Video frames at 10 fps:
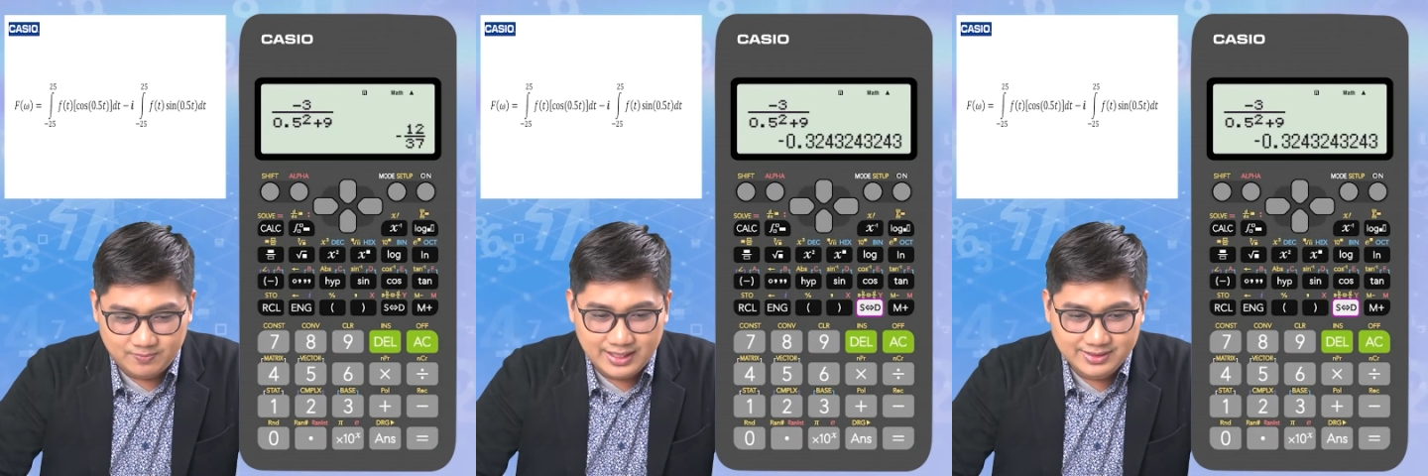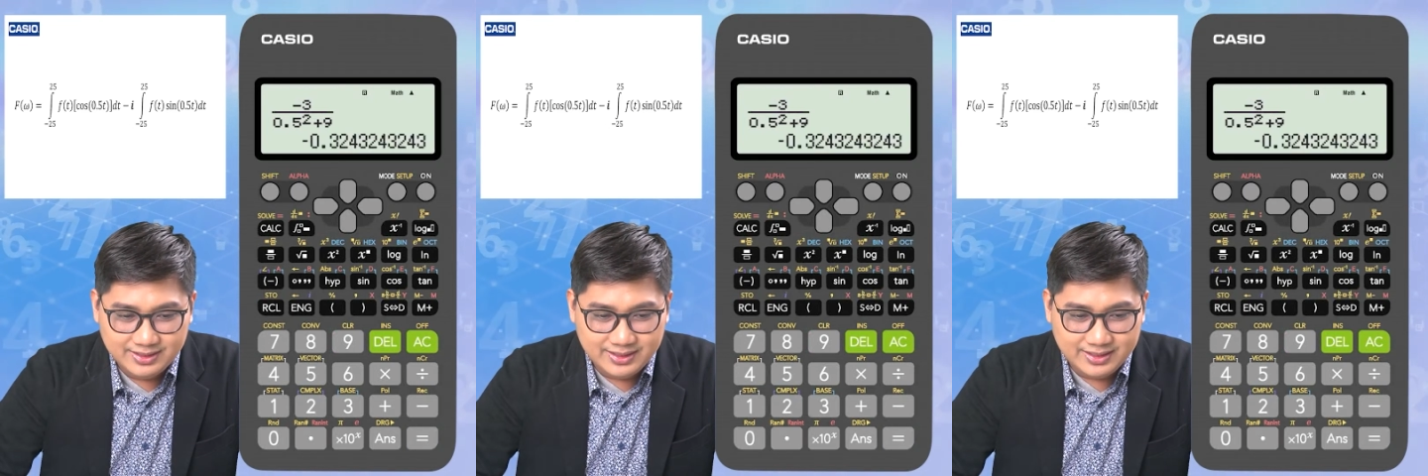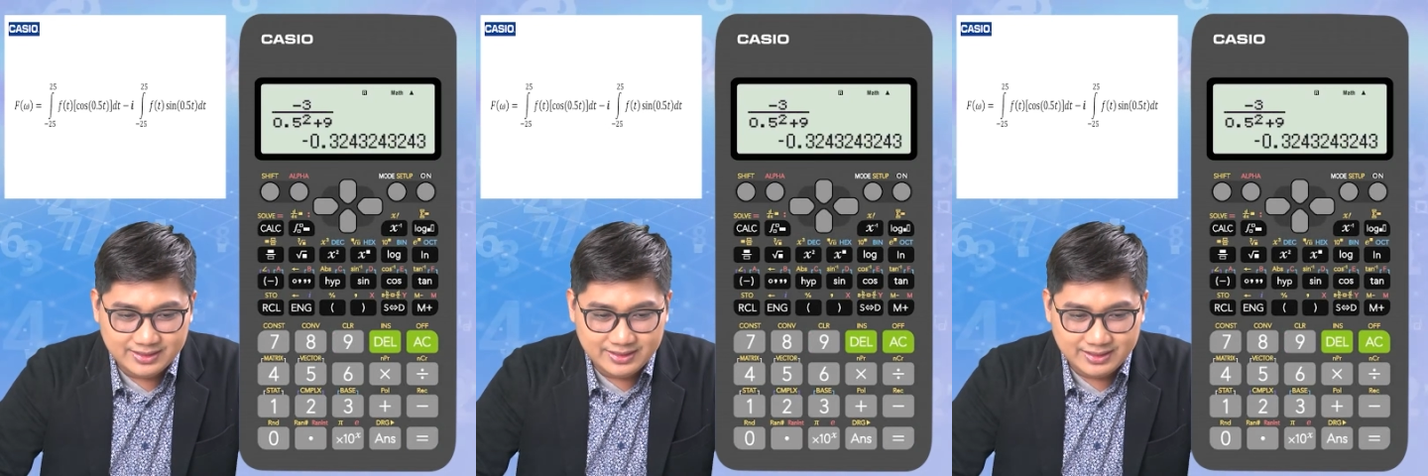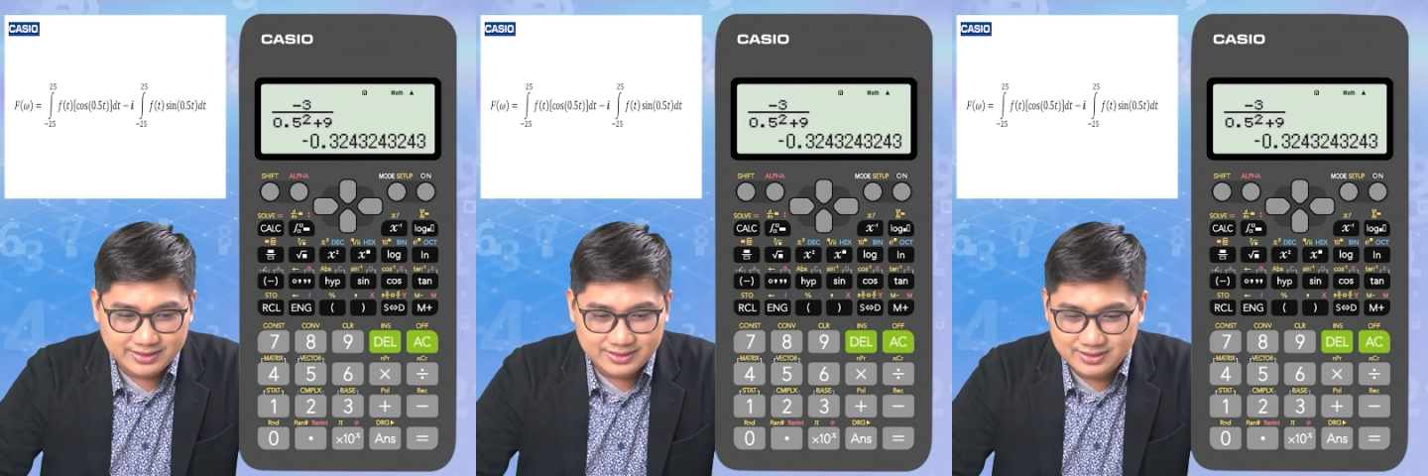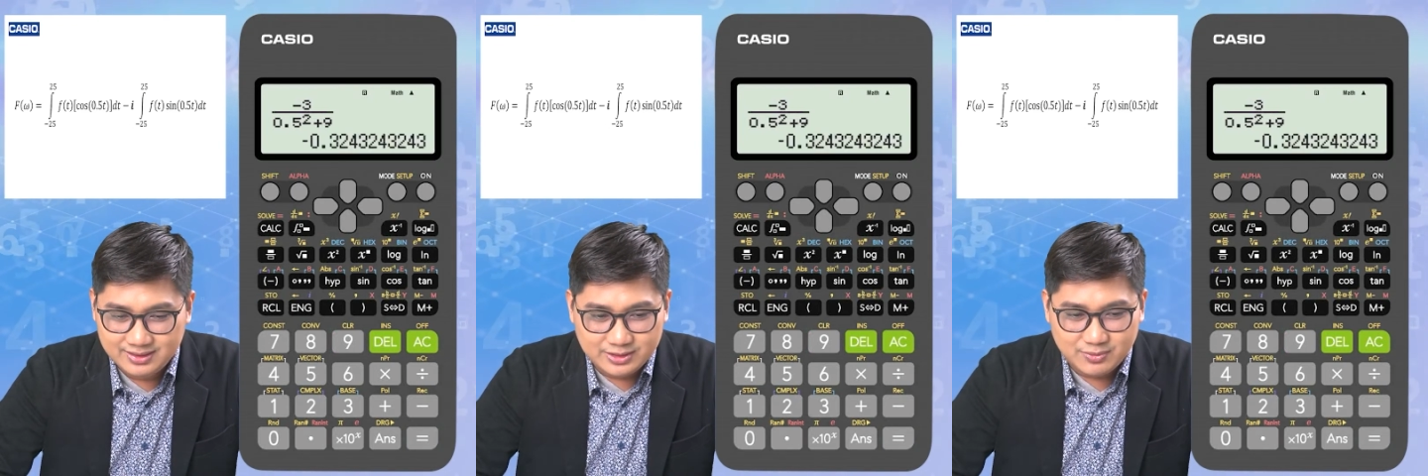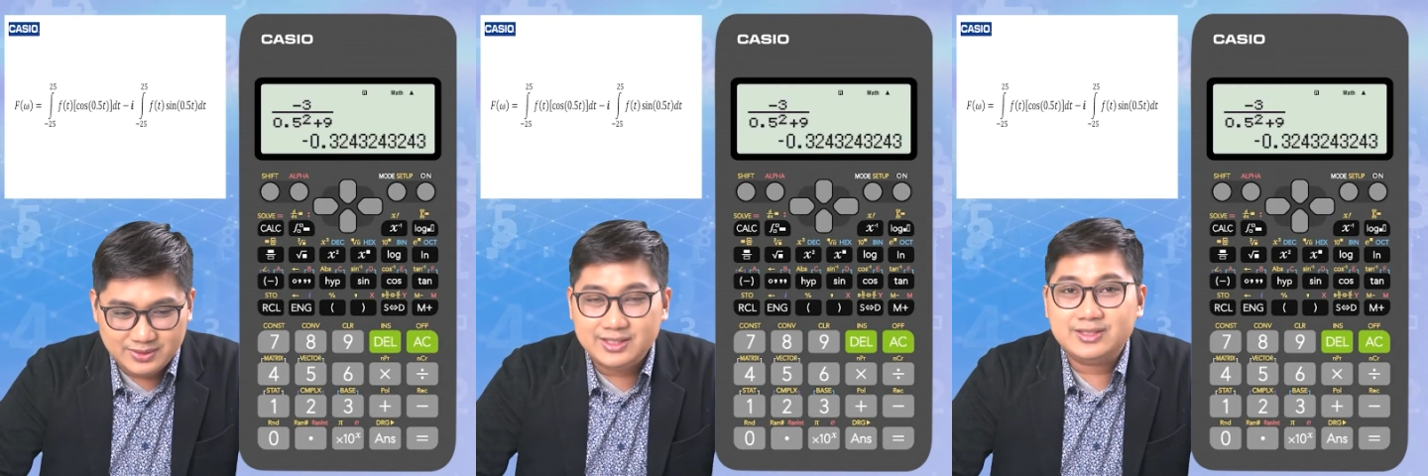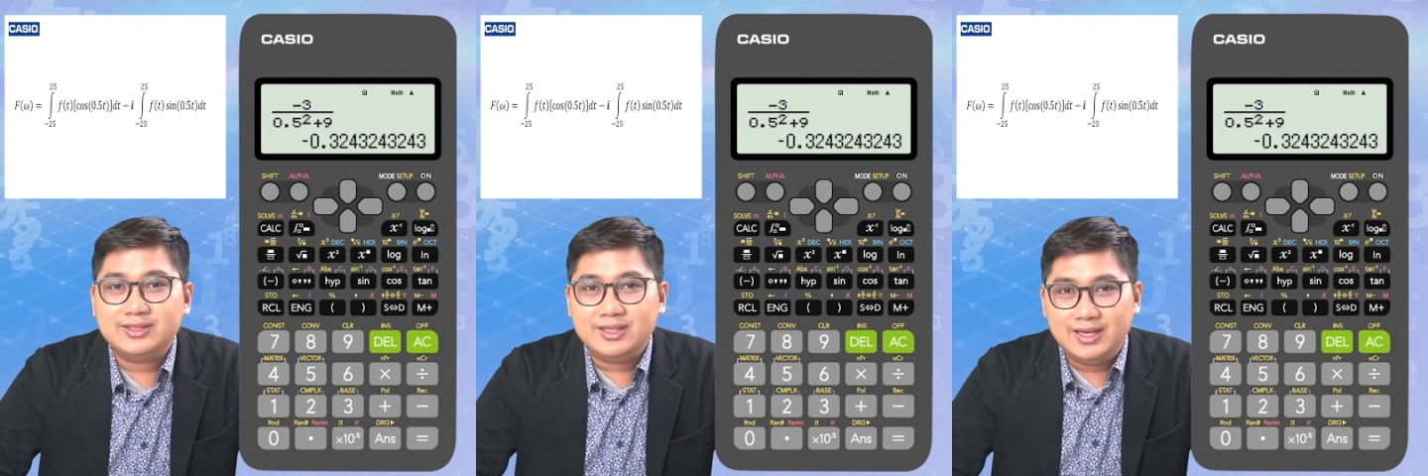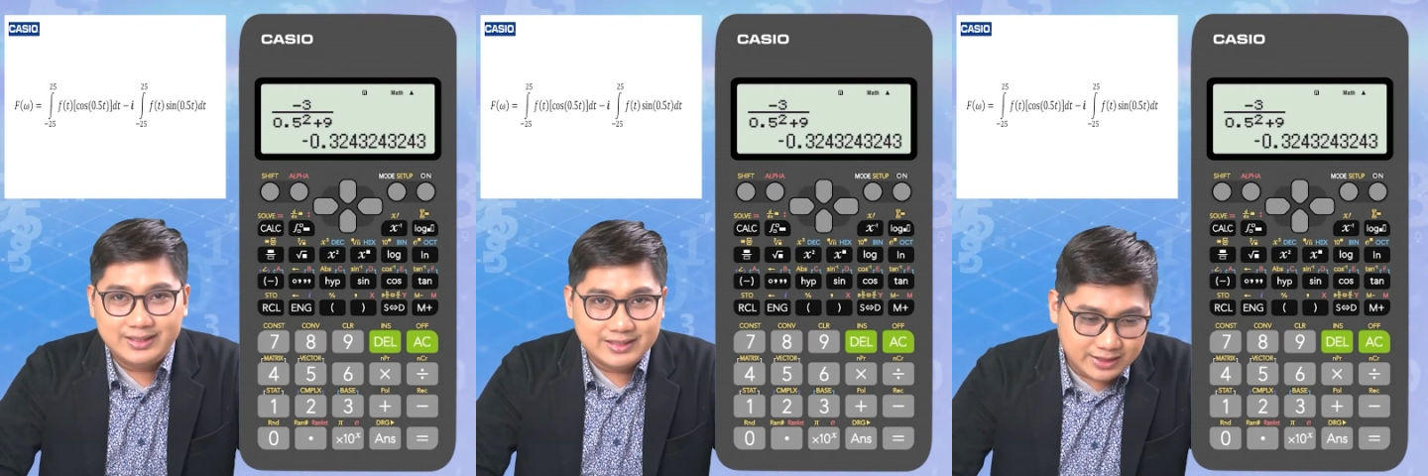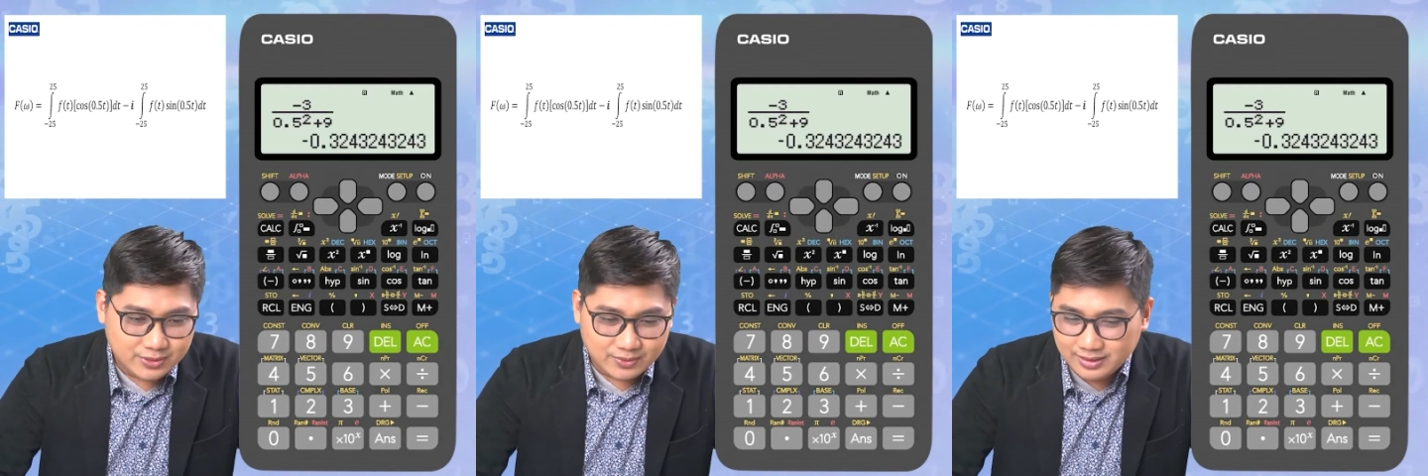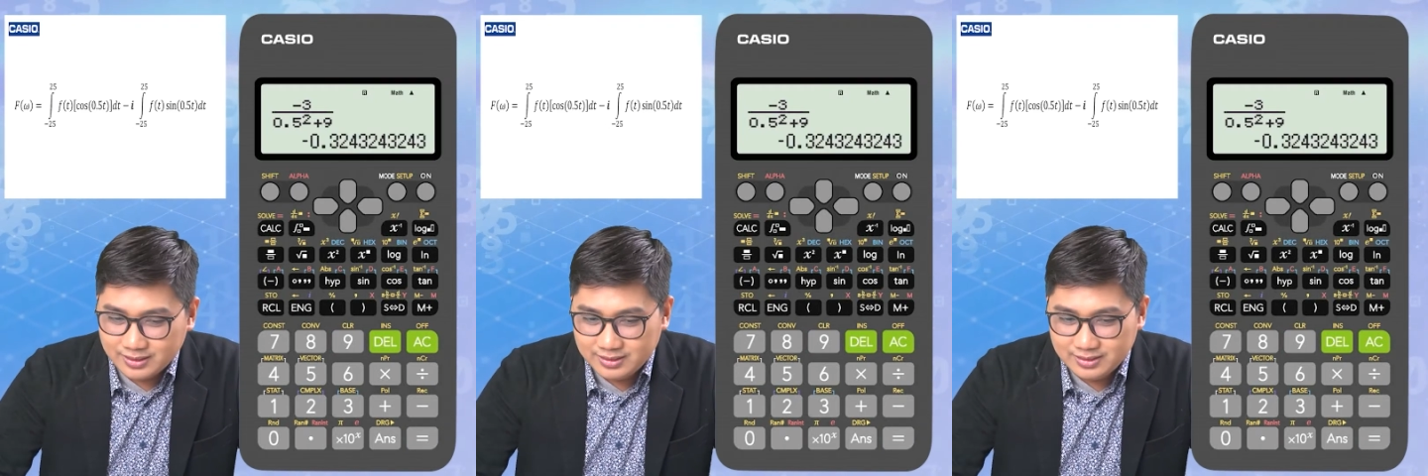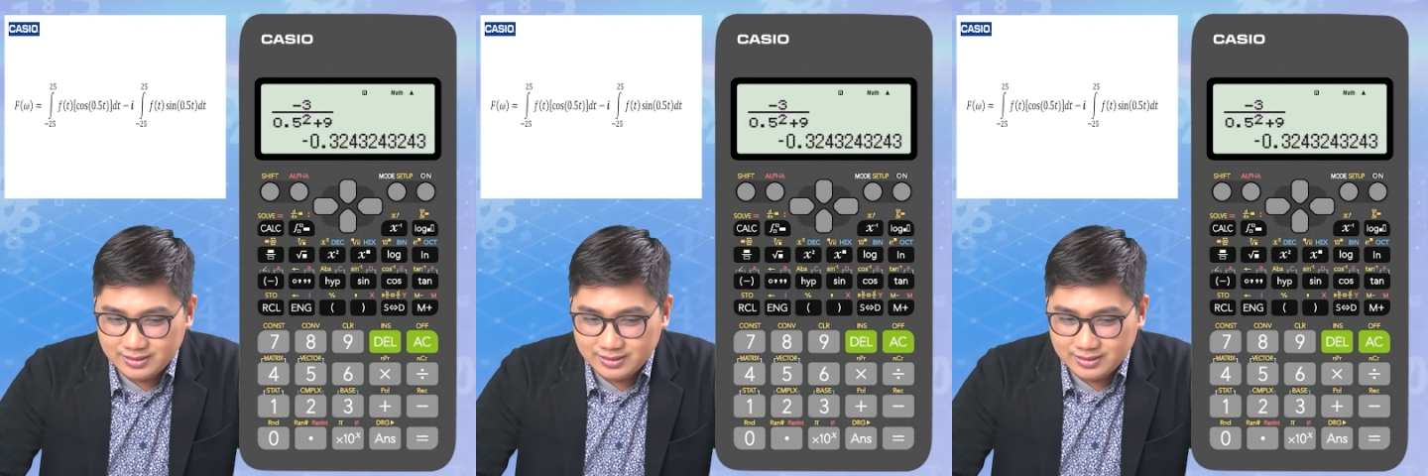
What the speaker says: The answer here is this, which is not equal